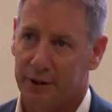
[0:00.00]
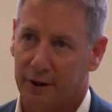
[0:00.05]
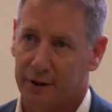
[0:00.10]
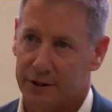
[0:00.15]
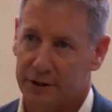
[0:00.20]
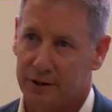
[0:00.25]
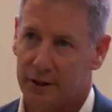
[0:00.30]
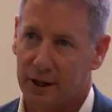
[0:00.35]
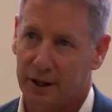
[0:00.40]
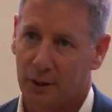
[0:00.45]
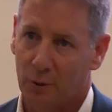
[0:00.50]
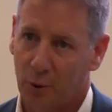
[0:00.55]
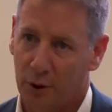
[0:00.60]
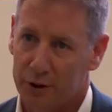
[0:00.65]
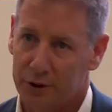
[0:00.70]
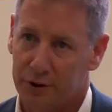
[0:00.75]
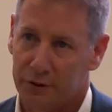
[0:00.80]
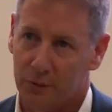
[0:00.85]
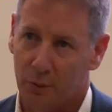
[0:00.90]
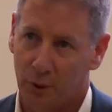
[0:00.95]
that are stuck in
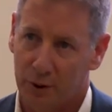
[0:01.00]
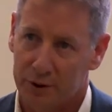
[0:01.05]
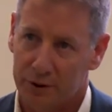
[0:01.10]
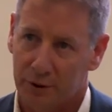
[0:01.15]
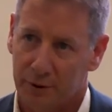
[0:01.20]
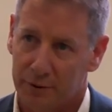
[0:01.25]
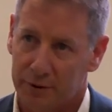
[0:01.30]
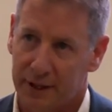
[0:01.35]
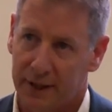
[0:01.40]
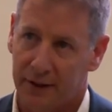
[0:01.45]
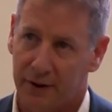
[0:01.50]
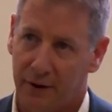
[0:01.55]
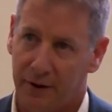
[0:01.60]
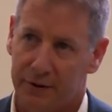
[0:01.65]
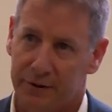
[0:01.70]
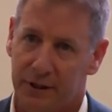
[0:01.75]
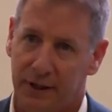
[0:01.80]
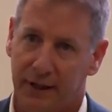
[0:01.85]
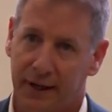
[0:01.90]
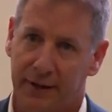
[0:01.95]
one, one sort of
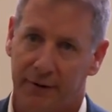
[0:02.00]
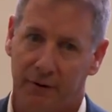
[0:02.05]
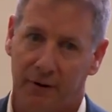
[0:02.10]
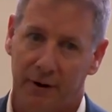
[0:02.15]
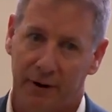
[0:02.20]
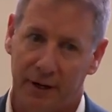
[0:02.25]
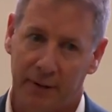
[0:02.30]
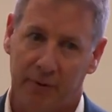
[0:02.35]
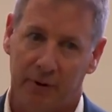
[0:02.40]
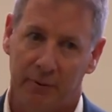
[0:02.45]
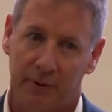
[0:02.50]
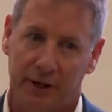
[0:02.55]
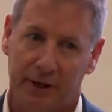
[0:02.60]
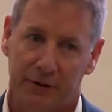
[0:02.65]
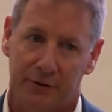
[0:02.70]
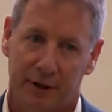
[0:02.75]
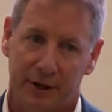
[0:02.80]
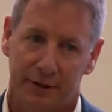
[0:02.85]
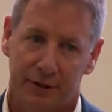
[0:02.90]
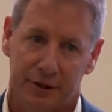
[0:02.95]
technology and they're unable to make a
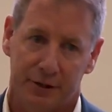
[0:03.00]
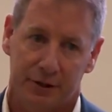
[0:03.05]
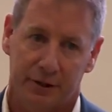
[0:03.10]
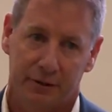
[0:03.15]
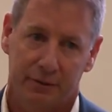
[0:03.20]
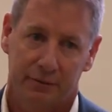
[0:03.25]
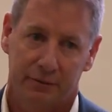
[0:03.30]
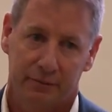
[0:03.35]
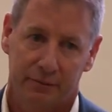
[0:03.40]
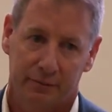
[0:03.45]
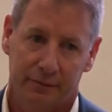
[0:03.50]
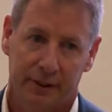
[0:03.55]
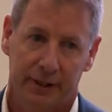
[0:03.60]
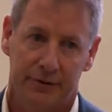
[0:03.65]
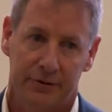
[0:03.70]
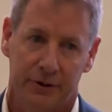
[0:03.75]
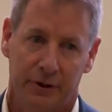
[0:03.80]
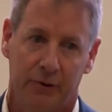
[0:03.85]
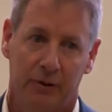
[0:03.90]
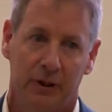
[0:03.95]
transition,
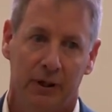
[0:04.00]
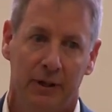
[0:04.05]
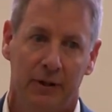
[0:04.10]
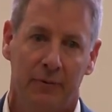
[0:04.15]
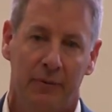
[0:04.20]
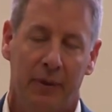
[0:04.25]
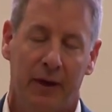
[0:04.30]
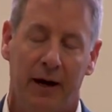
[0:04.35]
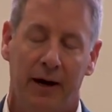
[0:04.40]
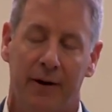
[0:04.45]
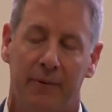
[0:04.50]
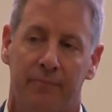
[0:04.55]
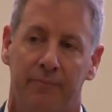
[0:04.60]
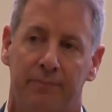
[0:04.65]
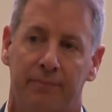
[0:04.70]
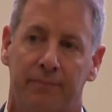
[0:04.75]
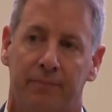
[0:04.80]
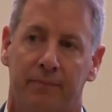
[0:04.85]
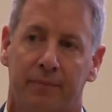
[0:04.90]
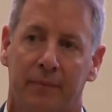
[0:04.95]
right? So
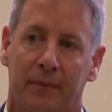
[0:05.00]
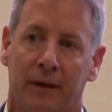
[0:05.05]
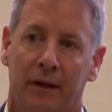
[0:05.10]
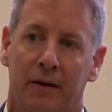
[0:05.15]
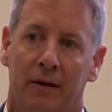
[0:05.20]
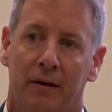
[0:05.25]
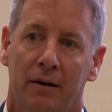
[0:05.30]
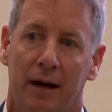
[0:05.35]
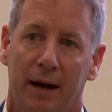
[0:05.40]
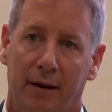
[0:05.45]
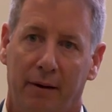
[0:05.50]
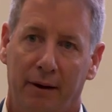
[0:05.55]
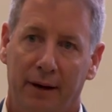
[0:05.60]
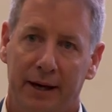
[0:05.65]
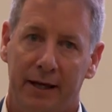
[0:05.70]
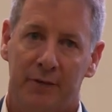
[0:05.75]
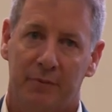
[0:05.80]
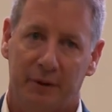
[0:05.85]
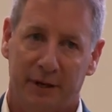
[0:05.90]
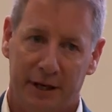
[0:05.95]
um, L
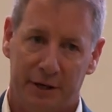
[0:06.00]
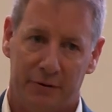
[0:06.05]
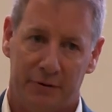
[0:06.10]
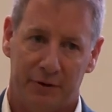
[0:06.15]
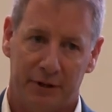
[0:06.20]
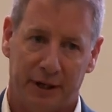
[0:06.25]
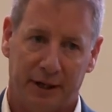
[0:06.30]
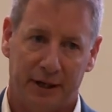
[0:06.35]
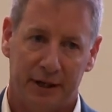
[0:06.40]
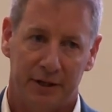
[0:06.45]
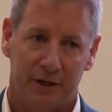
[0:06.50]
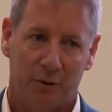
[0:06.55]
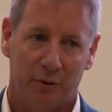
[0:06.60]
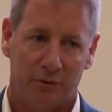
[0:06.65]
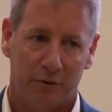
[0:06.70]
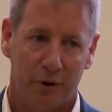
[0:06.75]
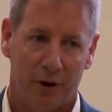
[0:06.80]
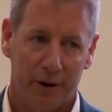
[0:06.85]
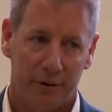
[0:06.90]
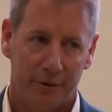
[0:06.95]
A has been interesting because, you know,
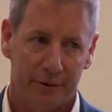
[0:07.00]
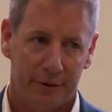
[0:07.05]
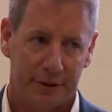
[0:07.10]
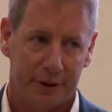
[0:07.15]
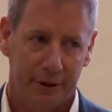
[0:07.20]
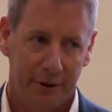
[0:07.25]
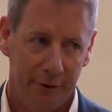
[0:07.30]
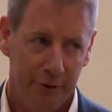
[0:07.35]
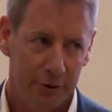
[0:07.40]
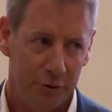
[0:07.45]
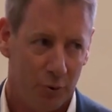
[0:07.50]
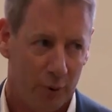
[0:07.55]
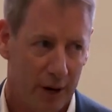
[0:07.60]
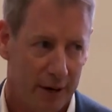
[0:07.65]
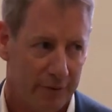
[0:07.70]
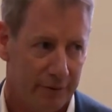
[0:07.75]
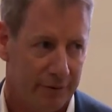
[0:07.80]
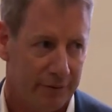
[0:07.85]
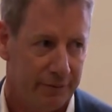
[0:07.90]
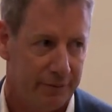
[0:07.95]
we've gone through this huge
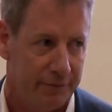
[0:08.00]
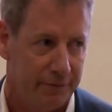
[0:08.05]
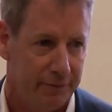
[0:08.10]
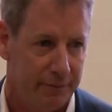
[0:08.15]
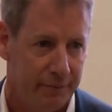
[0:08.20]
wave of